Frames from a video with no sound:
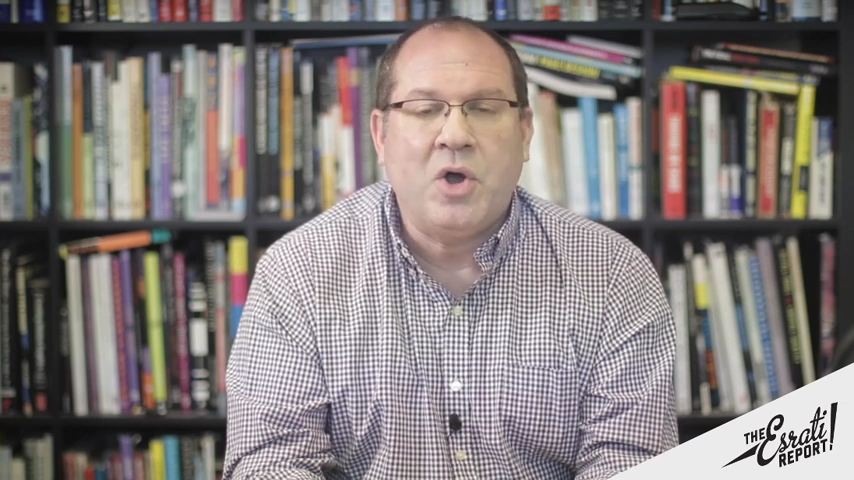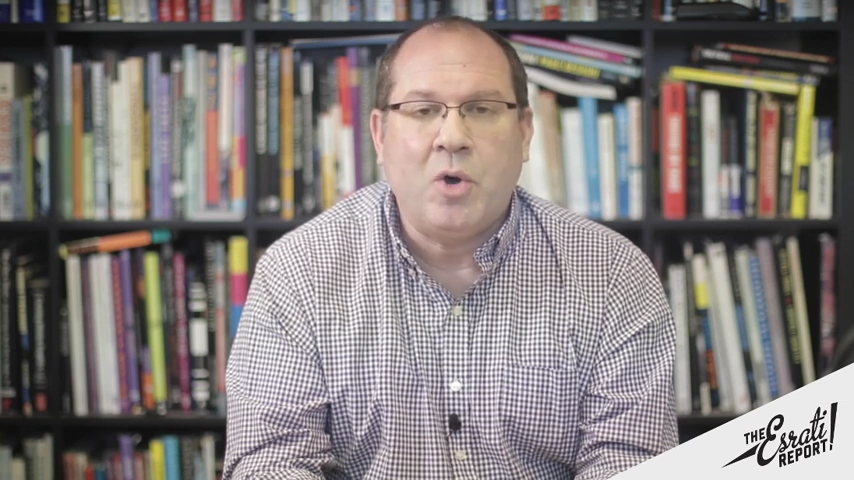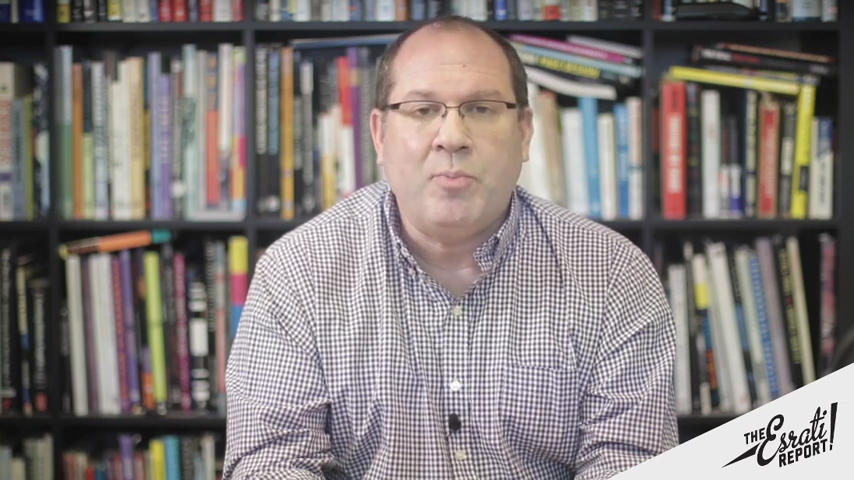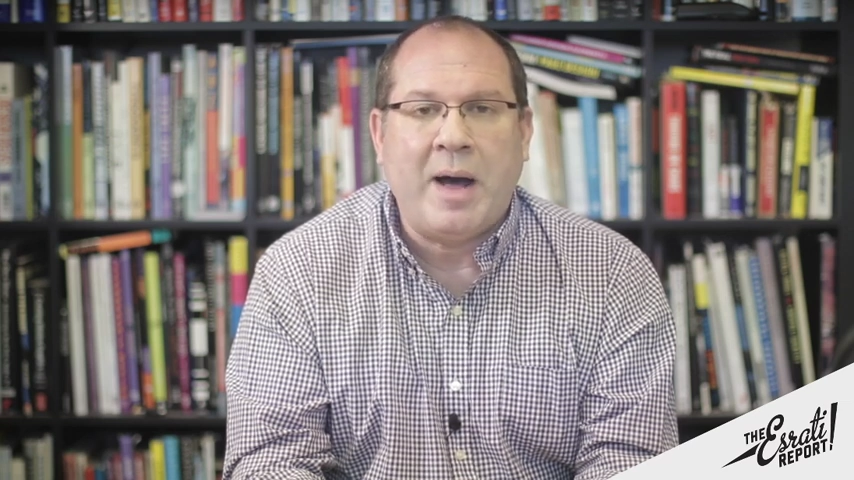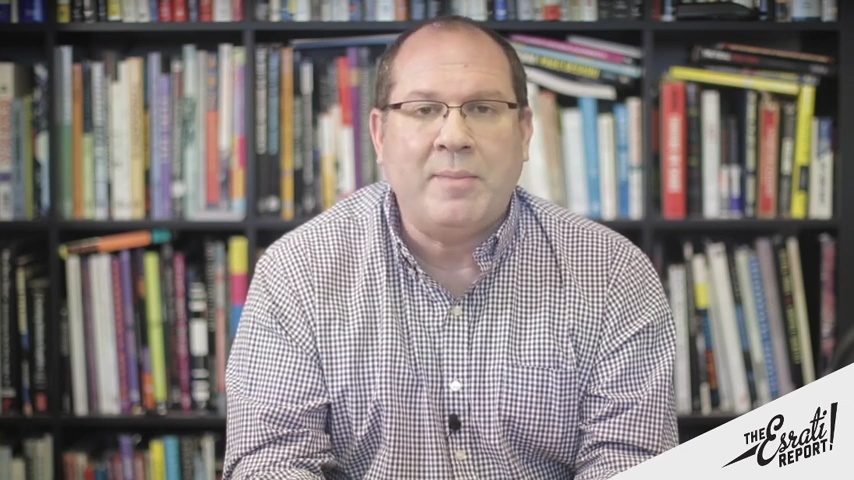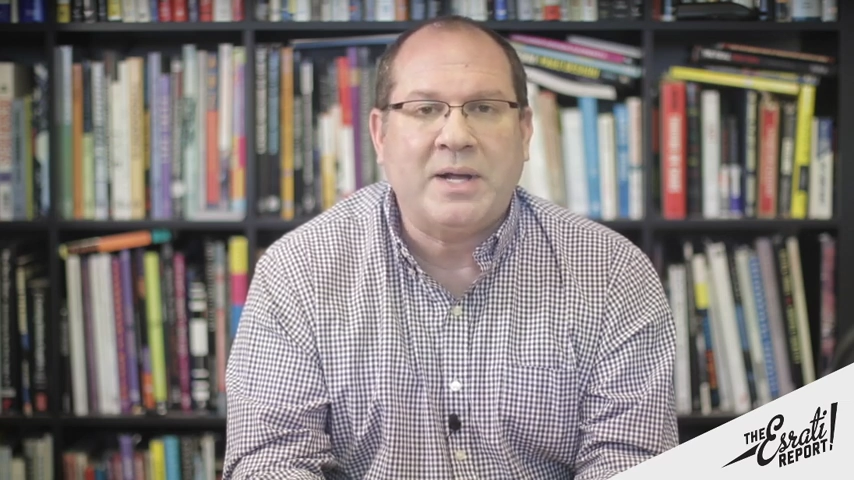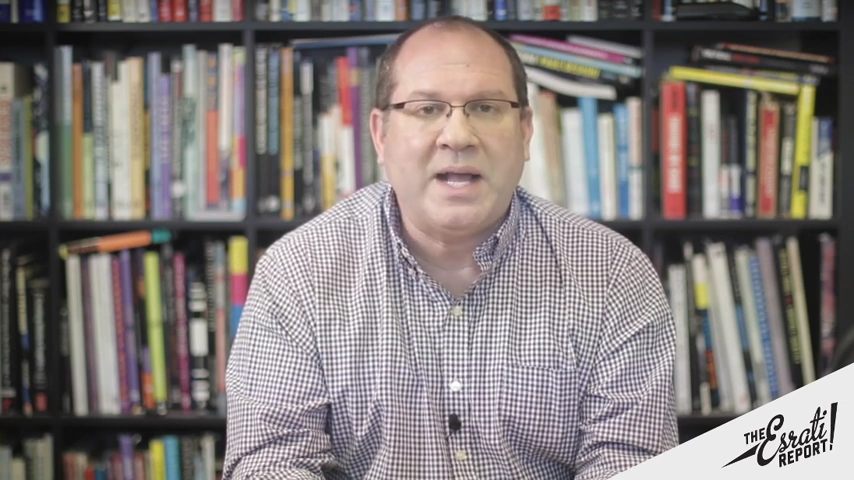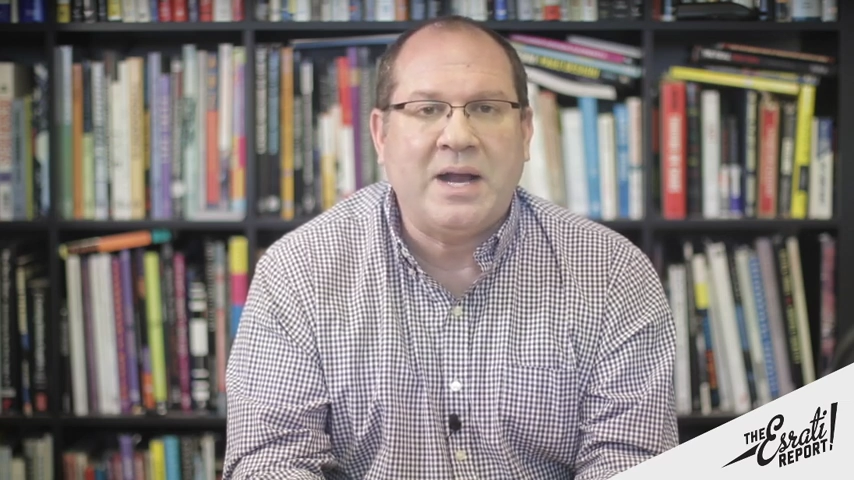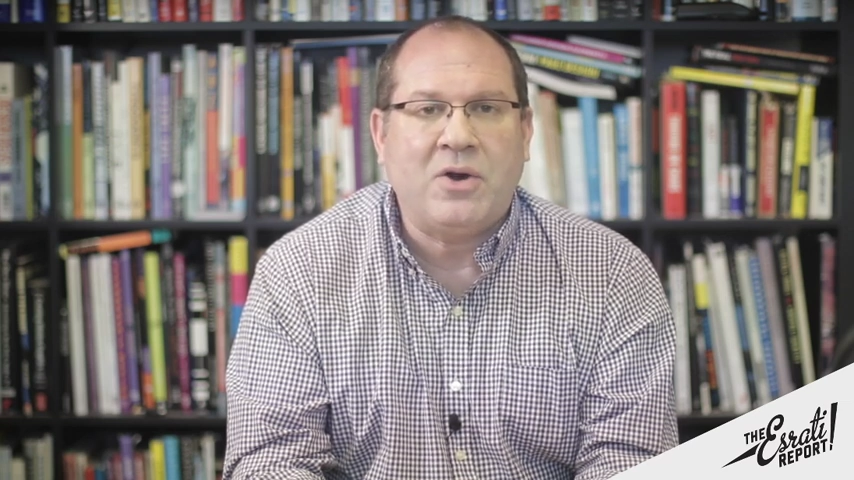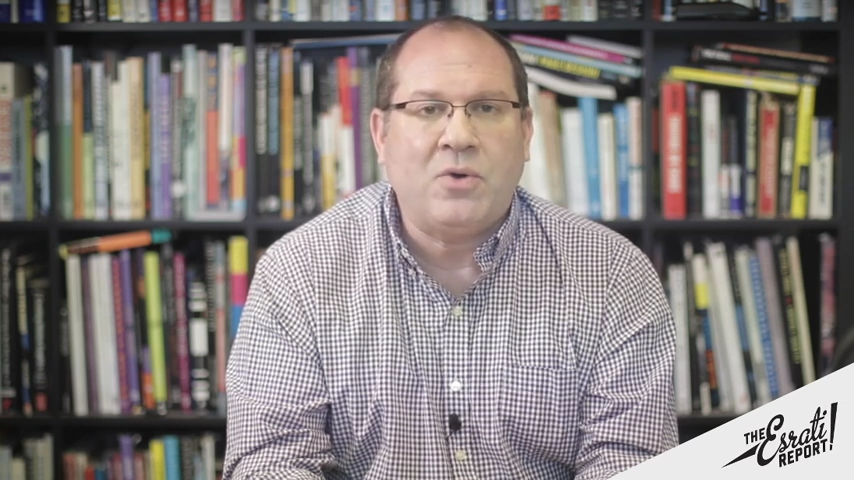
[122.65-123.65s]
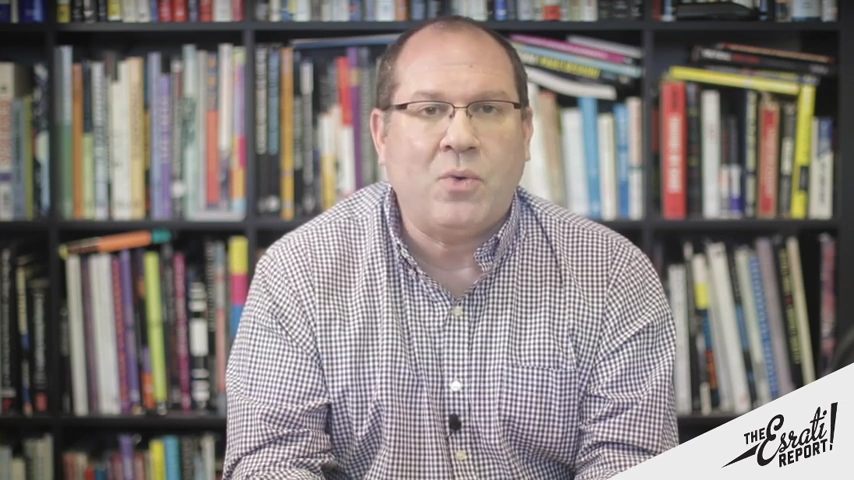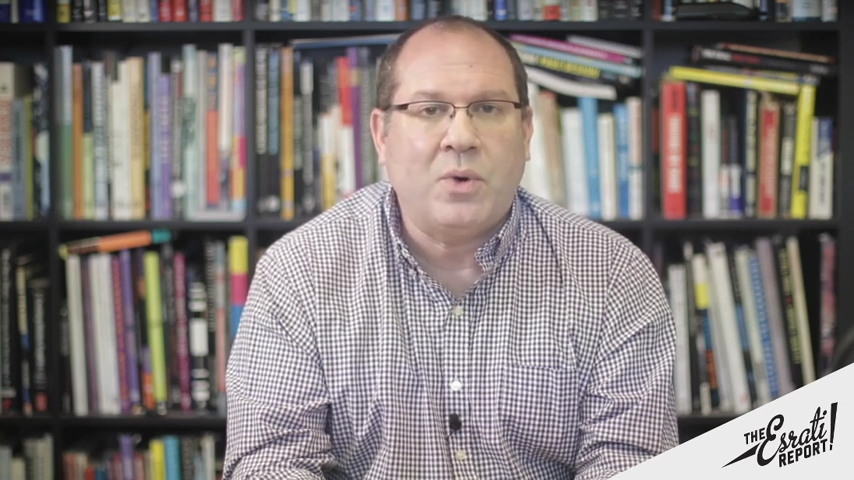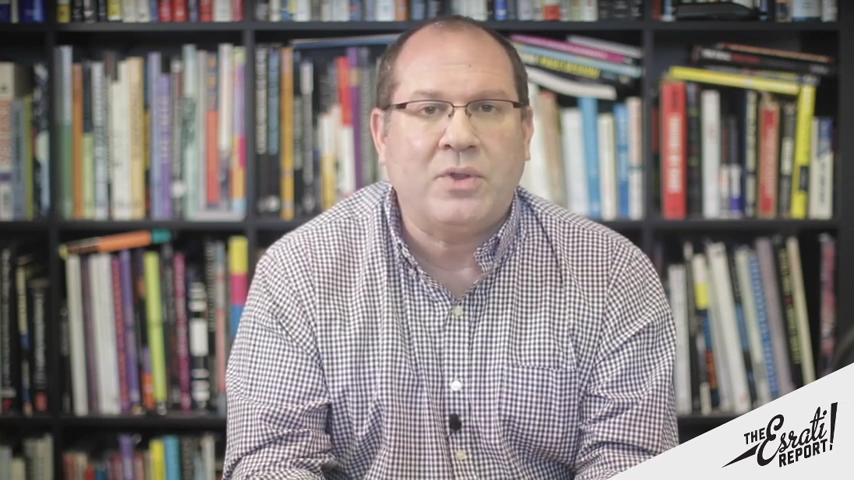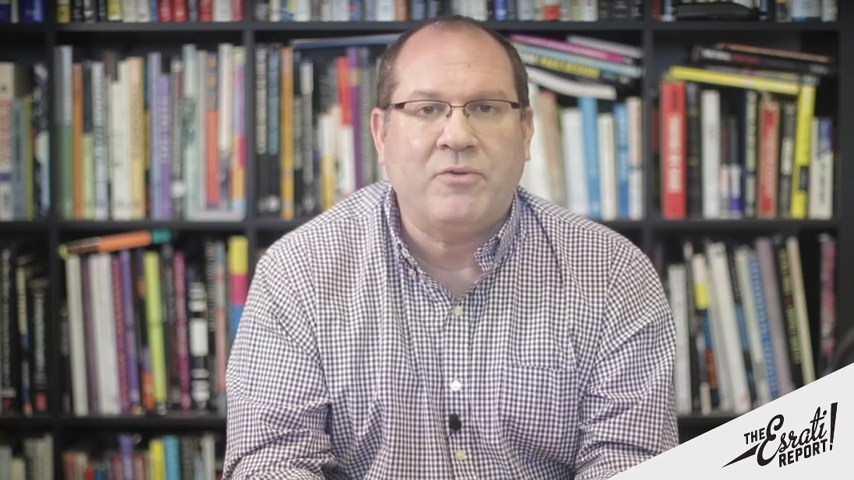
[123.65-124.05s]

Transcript: Obamacare or